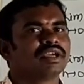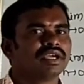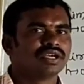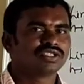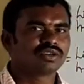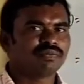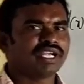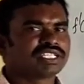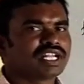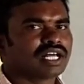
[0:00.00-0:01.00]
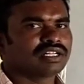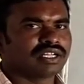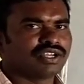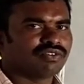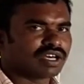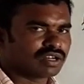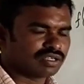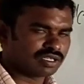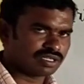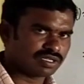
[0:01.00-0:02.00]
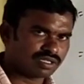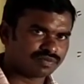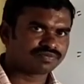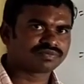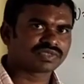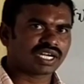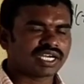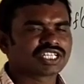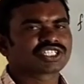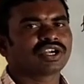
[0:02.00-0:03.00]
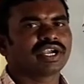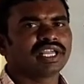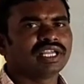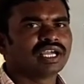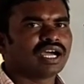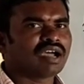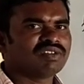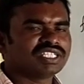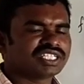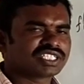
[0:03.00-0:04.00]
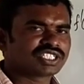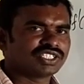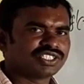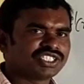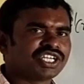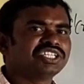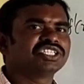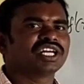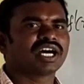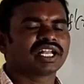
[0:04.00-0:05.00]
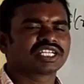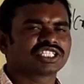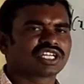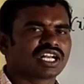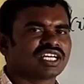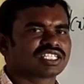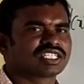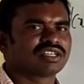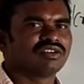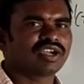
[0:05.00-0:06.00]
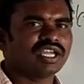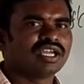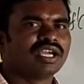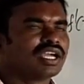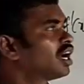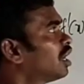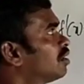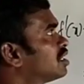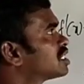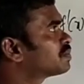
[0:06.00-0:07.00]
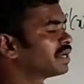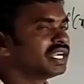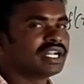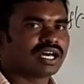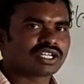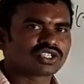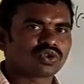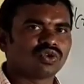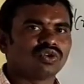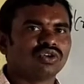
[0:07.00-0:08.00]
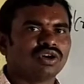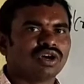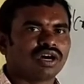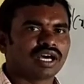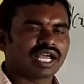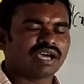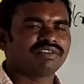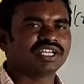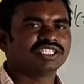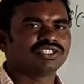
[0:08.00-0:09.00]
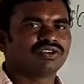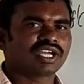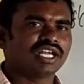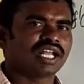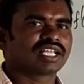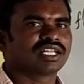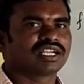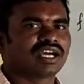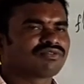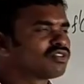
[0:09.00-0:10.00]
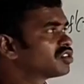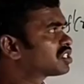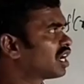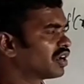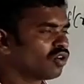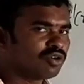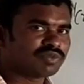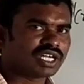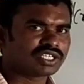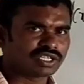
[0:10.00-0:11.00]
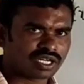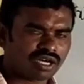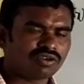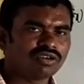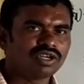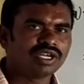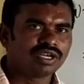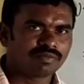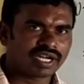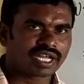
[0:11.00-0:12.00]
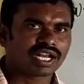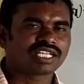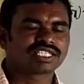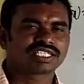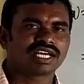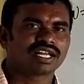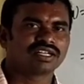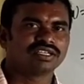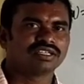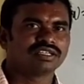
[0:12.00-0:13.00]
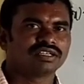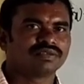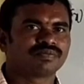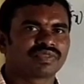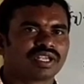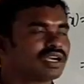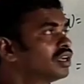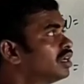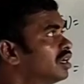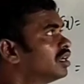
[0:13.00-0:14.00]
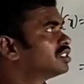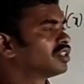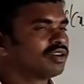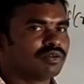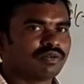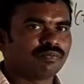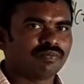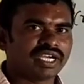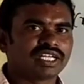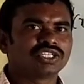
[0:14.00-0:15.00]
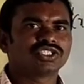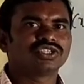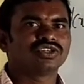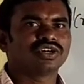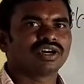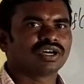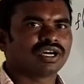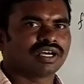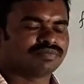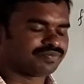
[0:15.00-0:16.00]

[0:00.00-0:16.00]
So based on your understanding, I will just change the next class. Okay, speed or slow or average. Okay, like that. Of course, I hope that now my classes are so better to